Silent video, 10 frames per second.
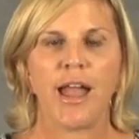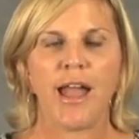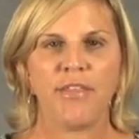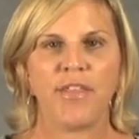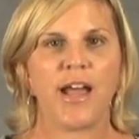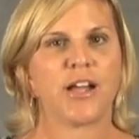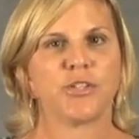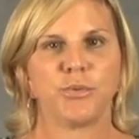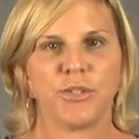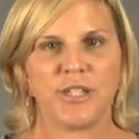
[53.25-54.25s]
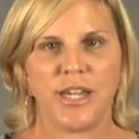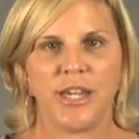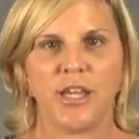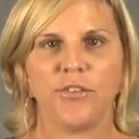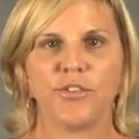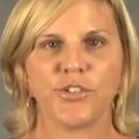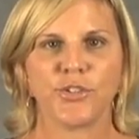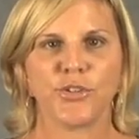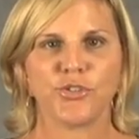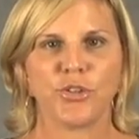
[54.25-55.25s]
and the actual day of your
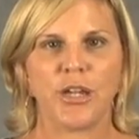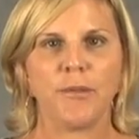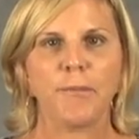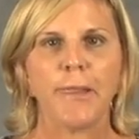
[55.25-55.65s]
surgery.